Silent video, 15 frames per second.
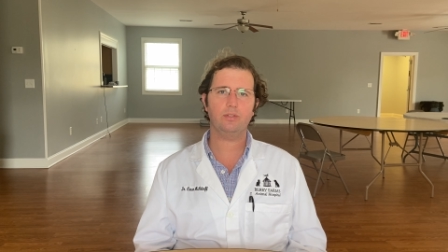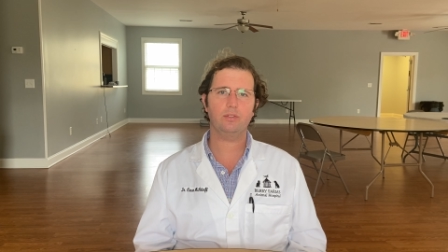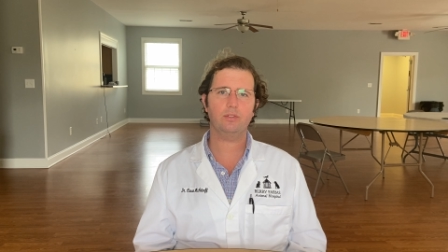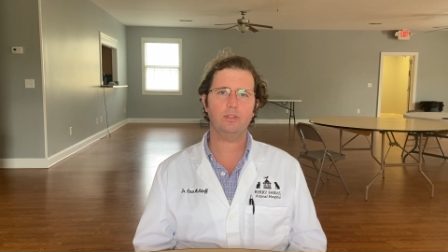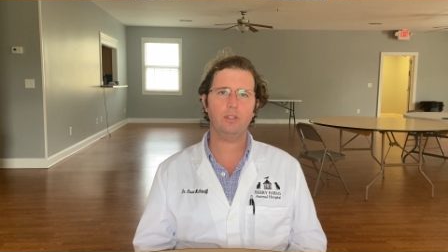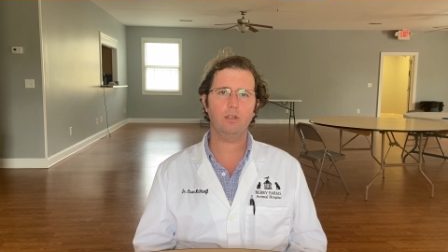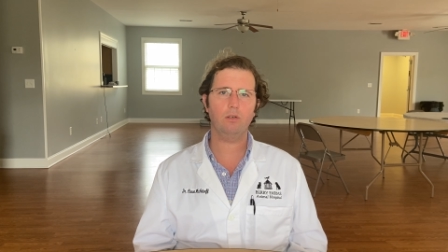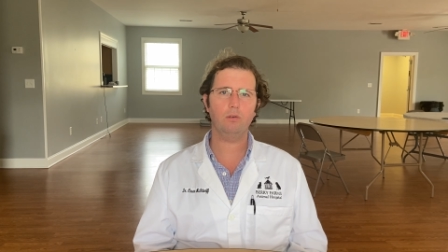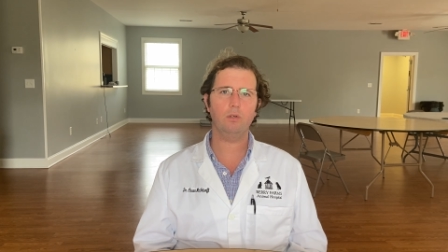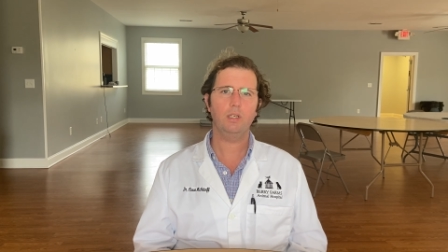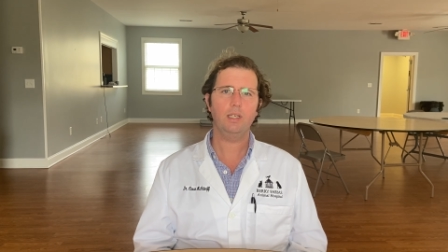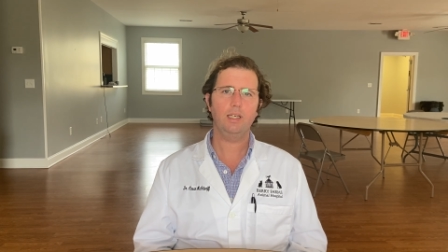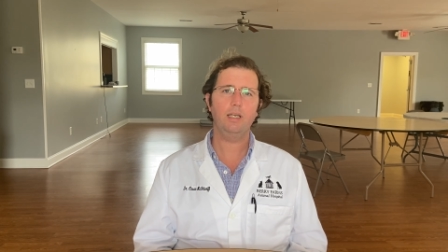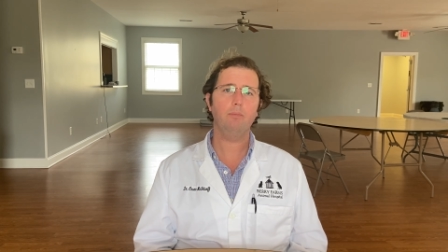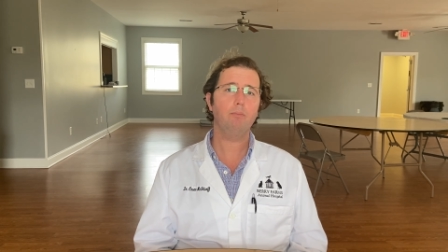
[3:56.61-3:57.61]
so
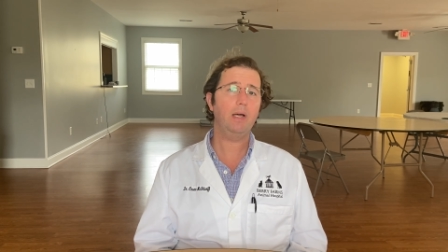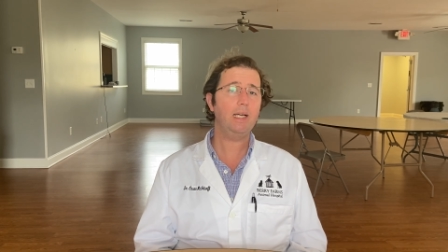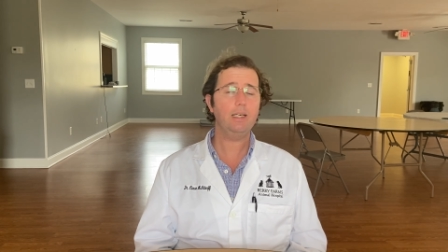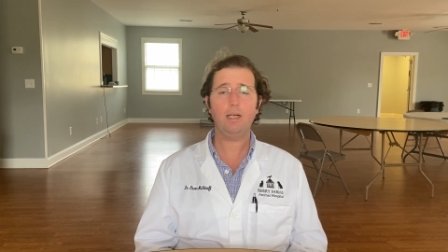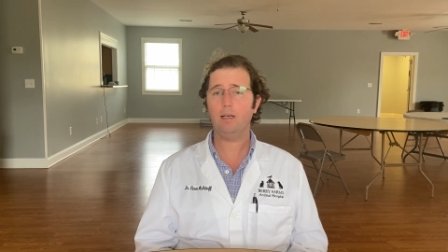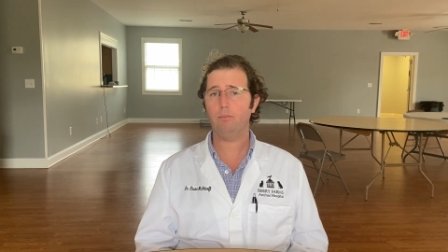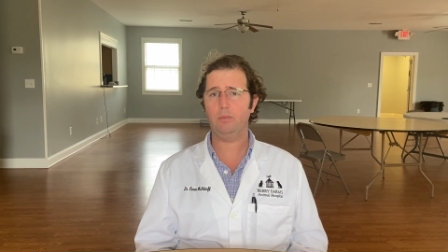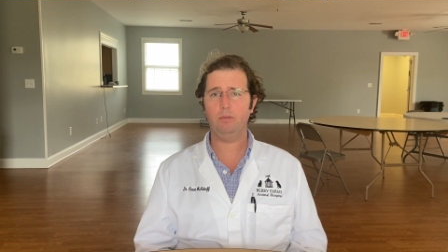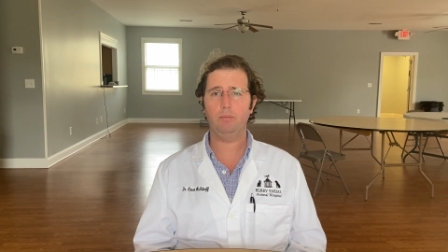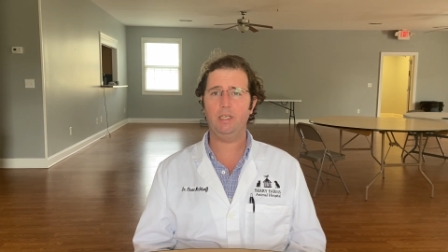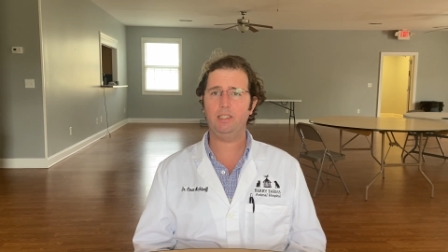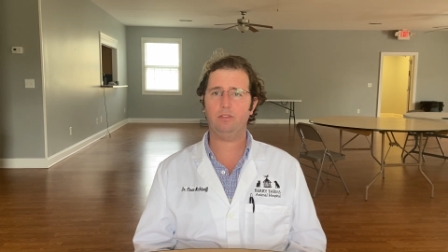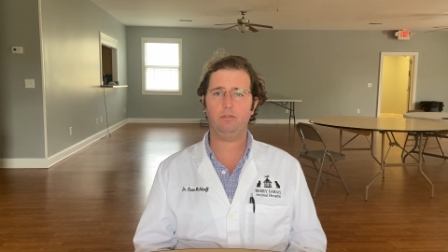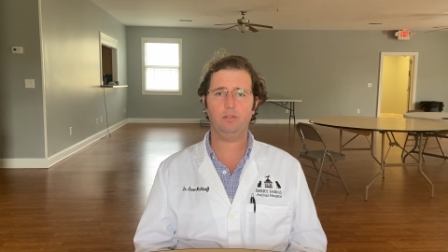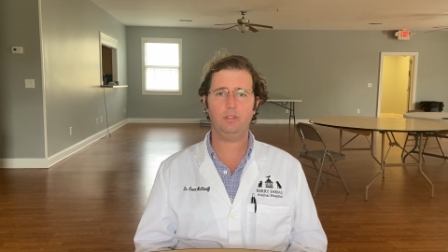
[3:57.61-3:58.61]
it may not be
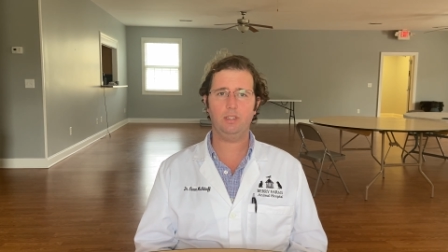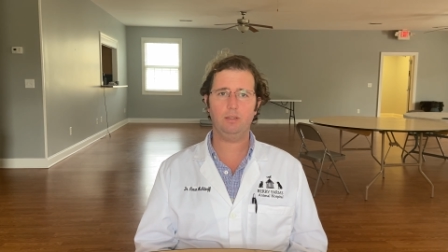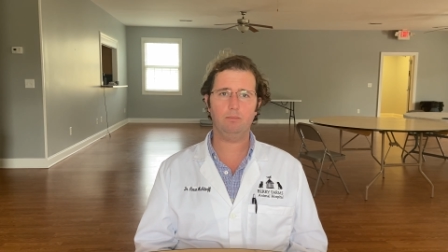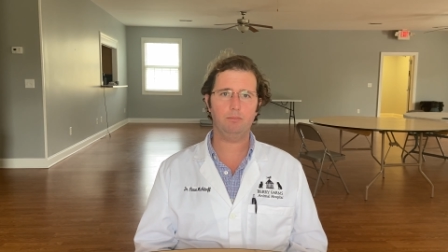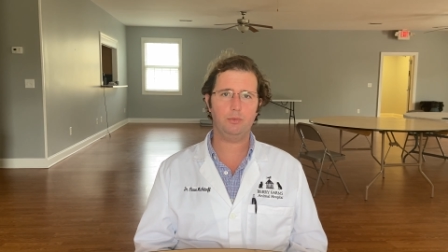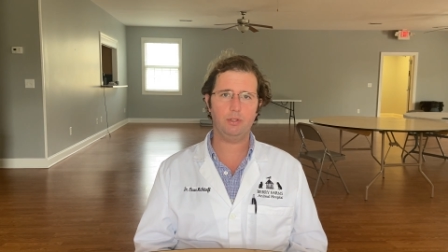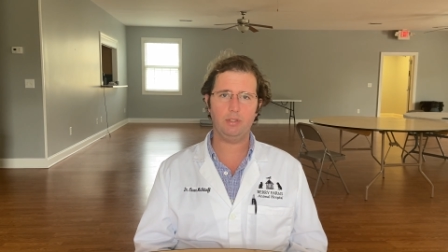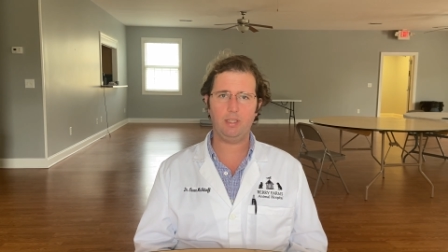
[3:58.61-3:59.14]
best for them to